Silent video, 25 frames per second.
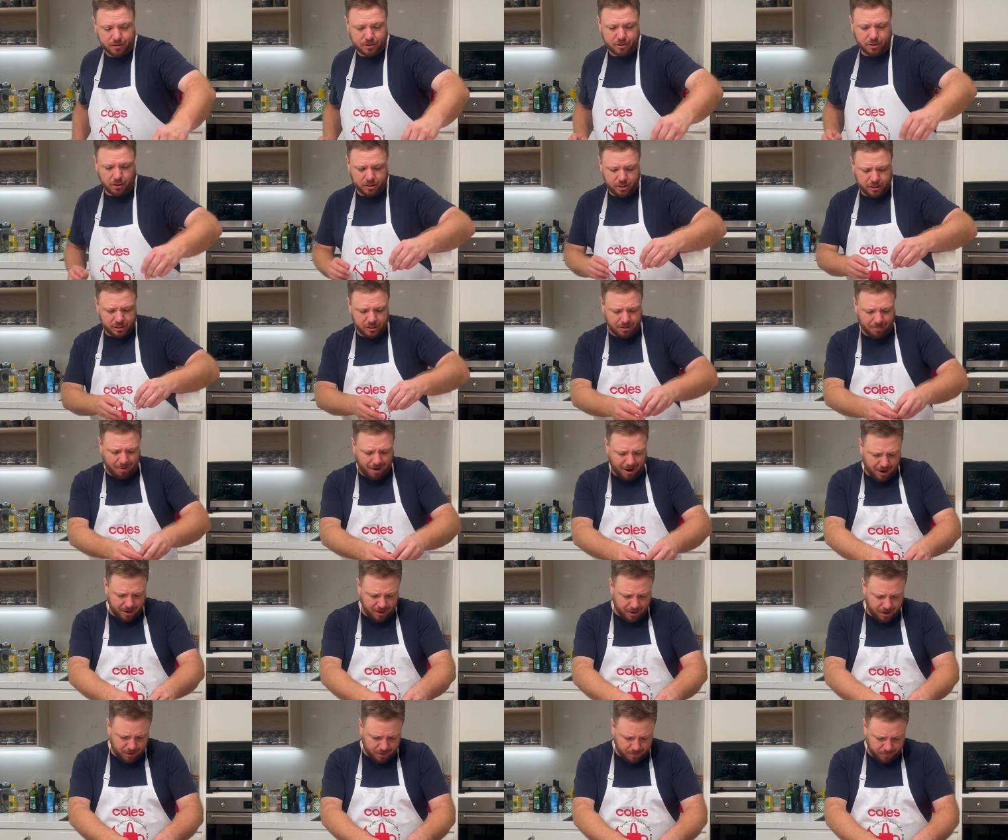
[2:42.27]
So just some
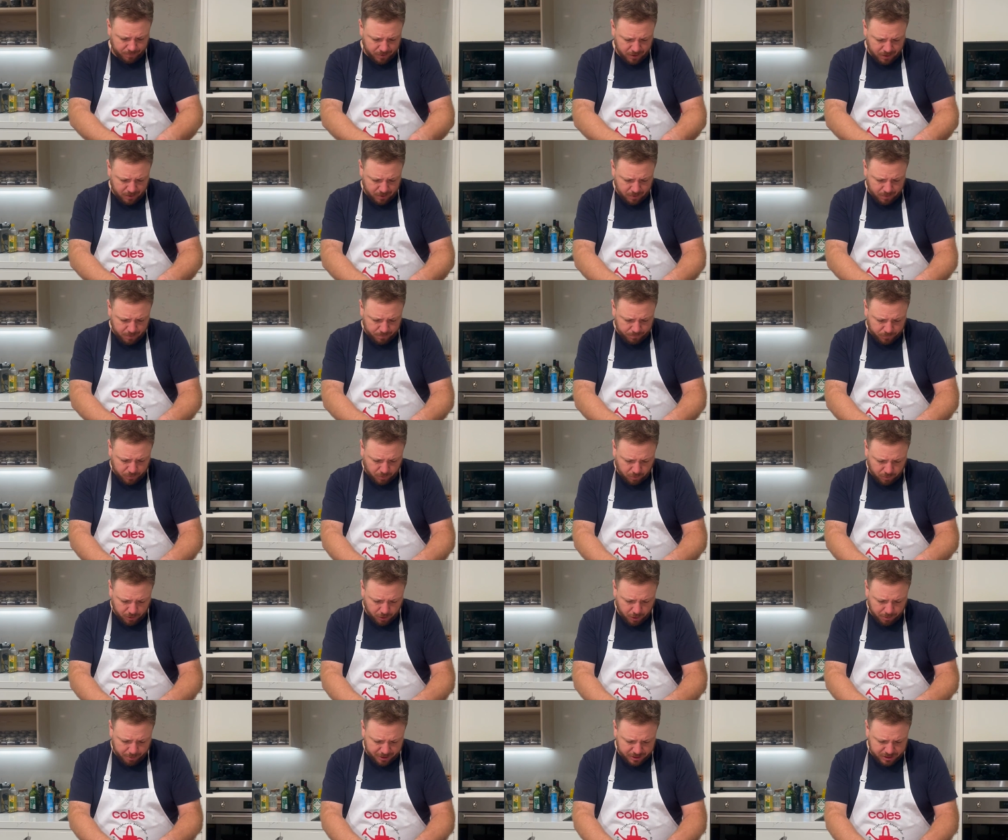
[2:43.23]
onion, a
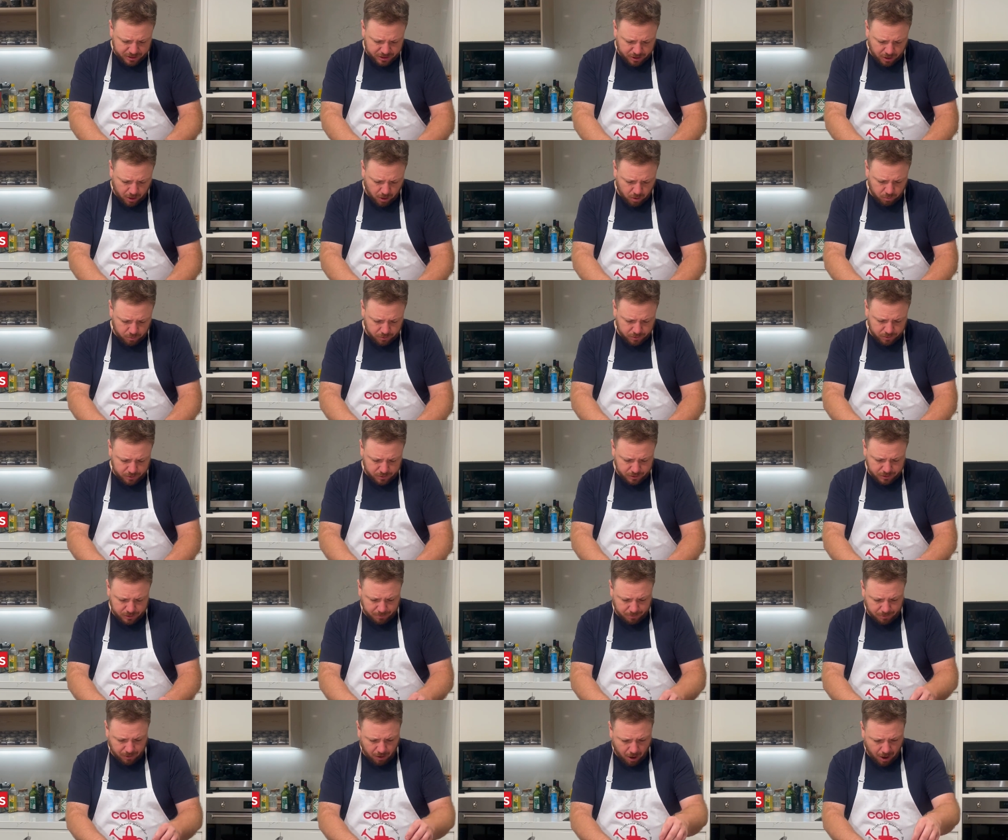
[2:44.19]
little bit of salt,
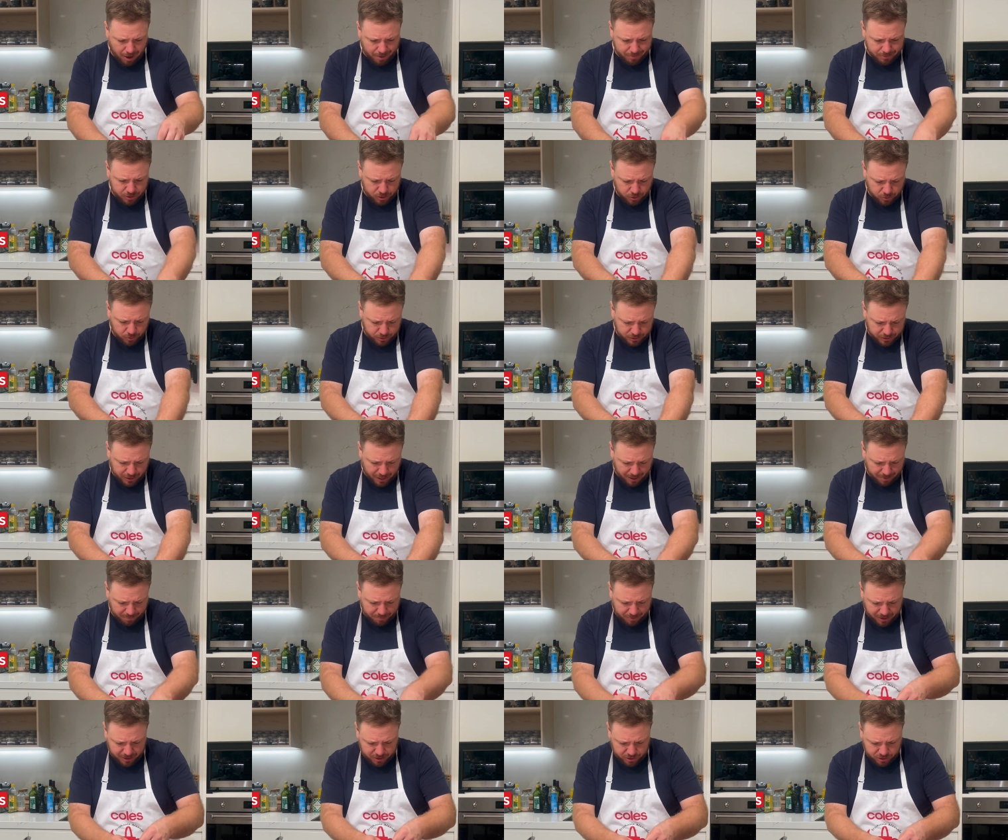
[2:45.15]
some lime juice, and a
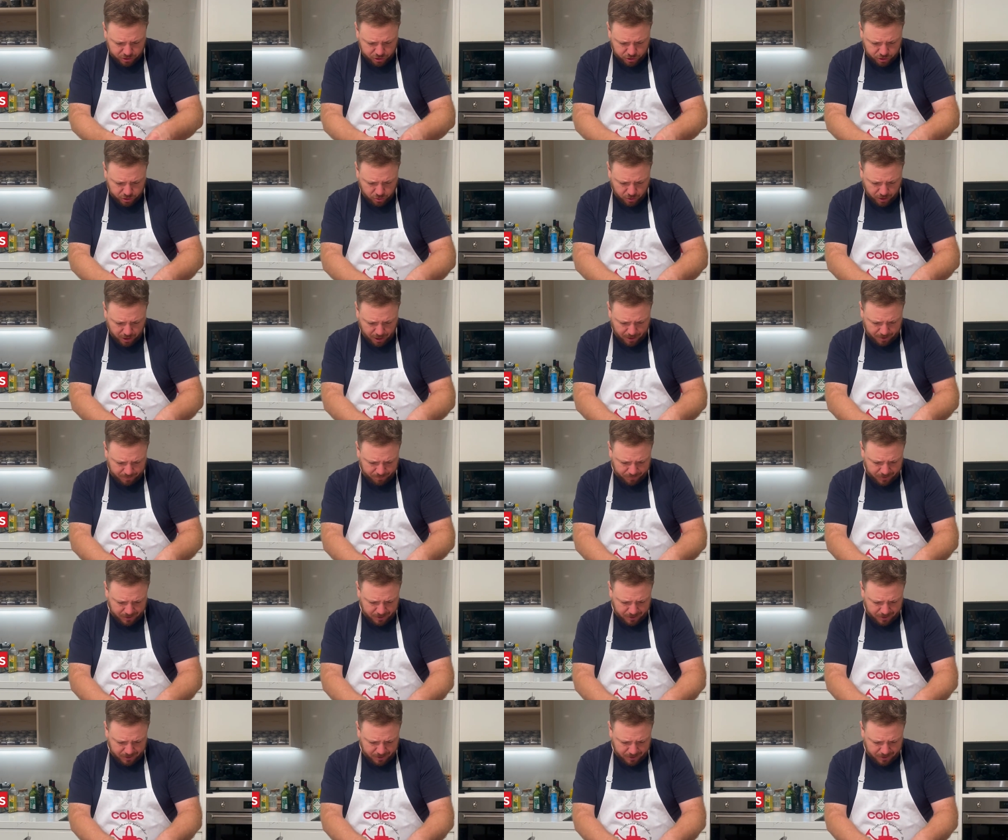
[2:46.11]
pinch of sugar.